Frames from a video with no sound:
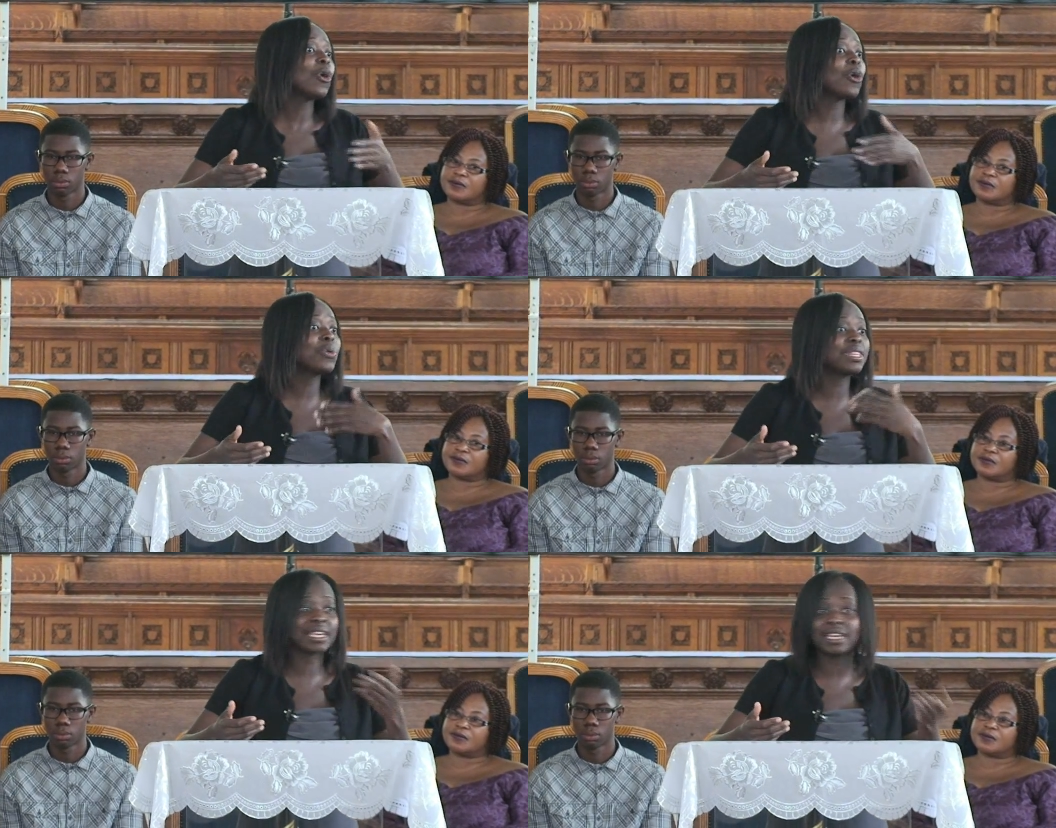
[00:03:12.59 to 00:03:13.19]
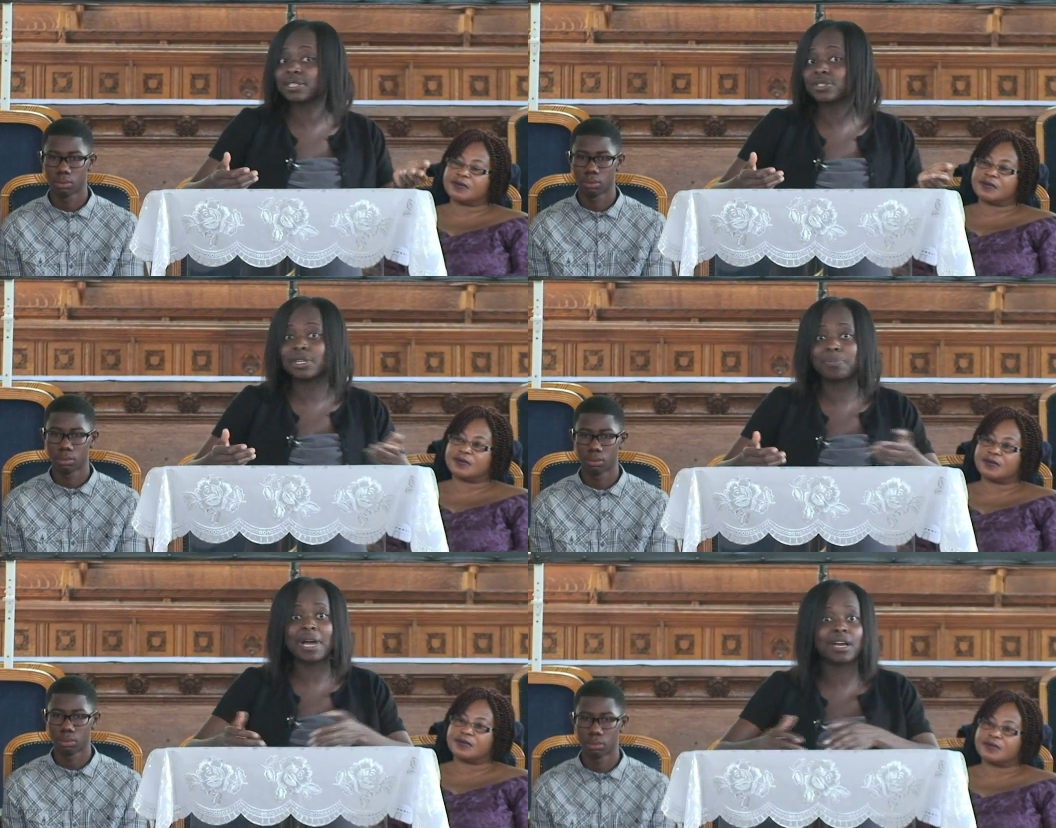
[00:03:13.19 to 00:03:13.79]
Speaker 1: or with the kids
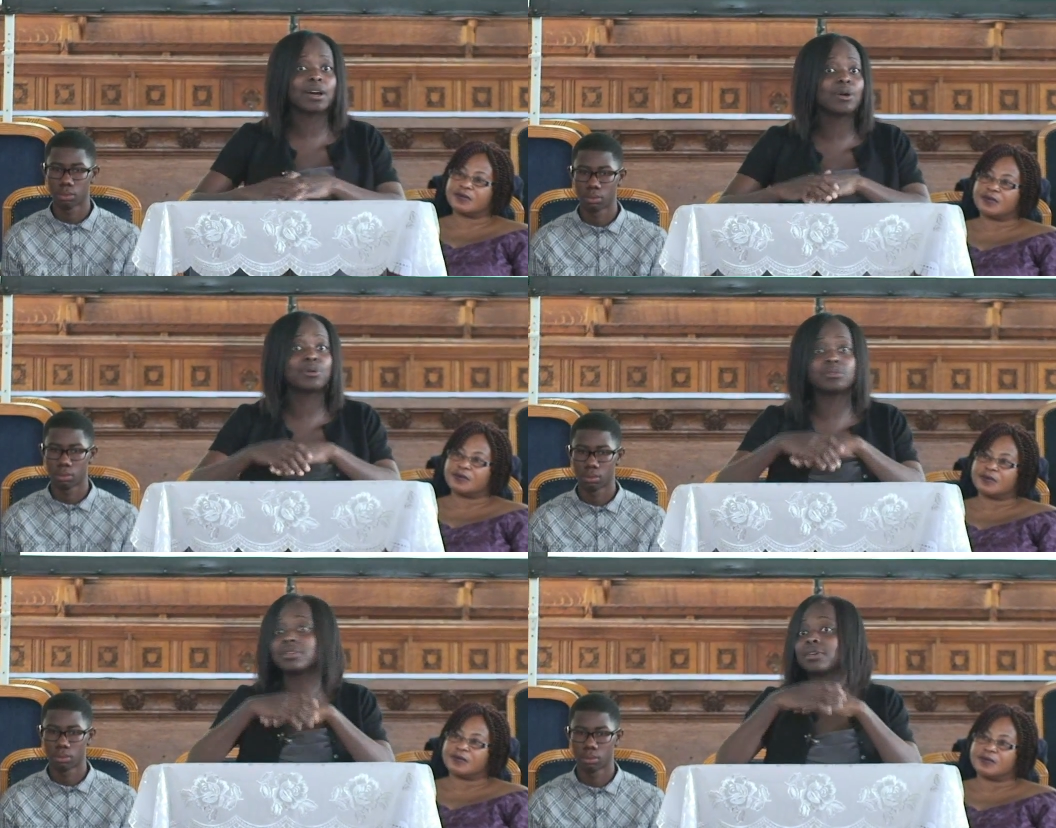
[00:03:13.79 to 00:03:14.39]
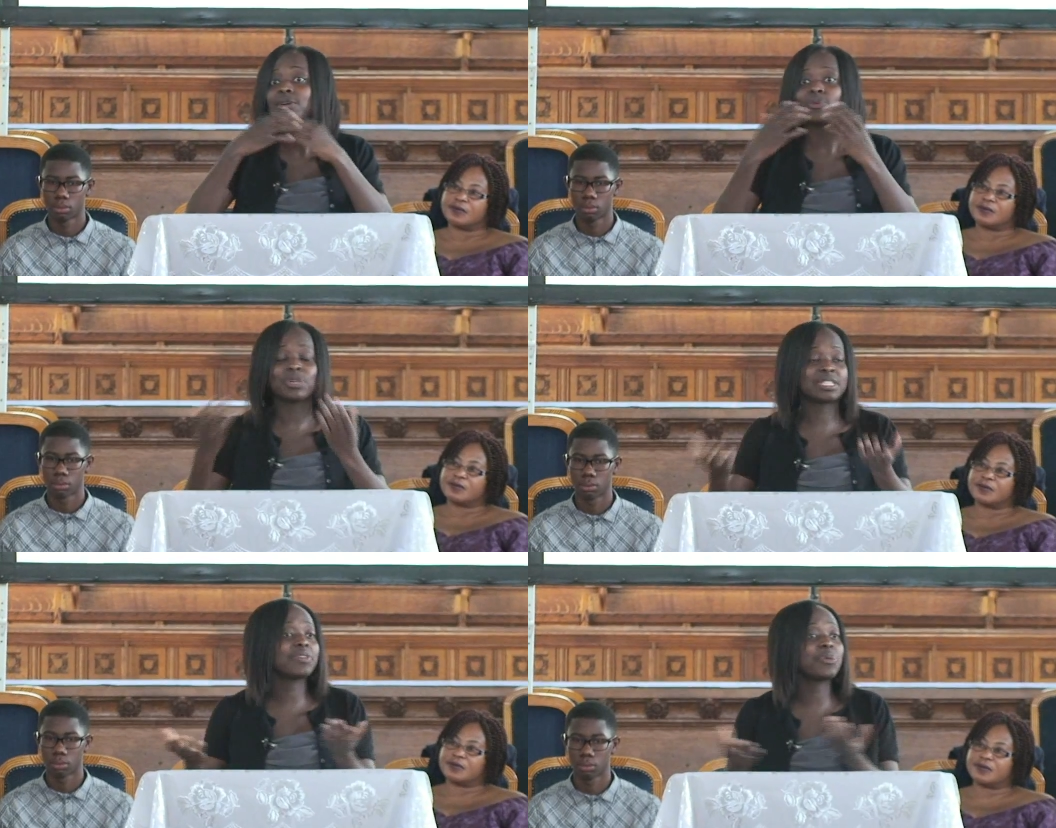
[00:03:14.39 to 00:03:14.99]
to the park, or
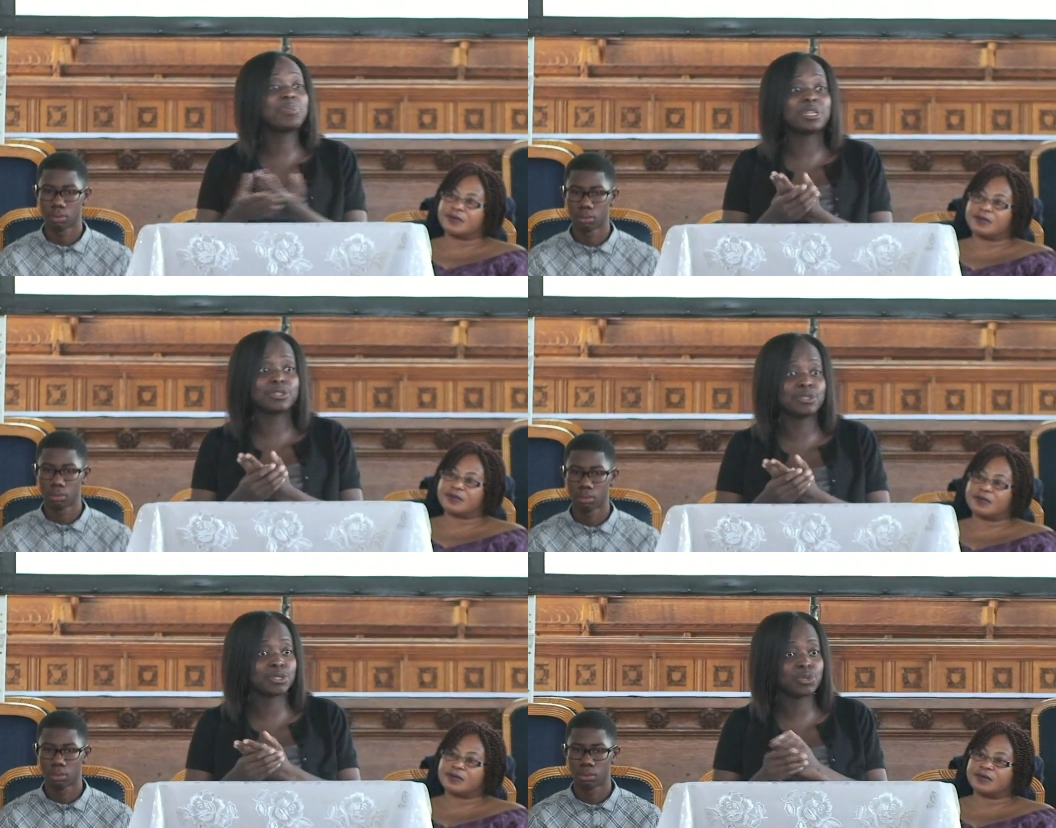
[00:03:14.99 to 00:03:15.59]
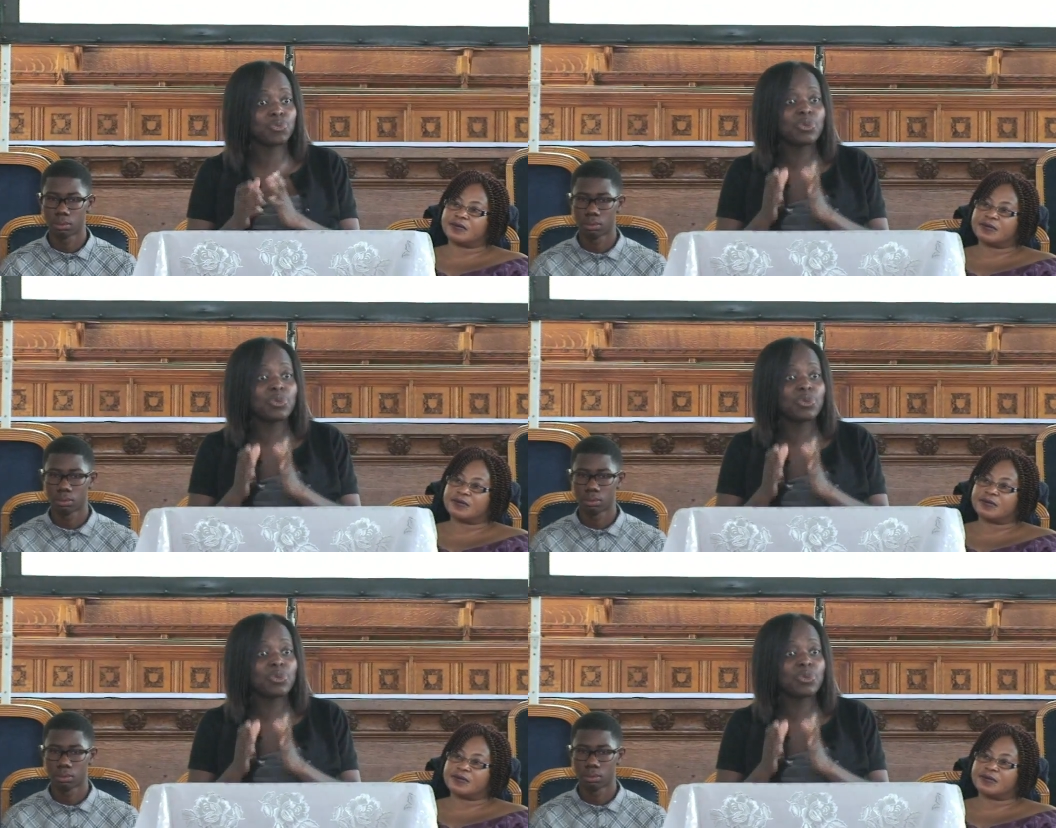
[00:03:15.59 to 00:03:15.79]
whatever we may choose to do.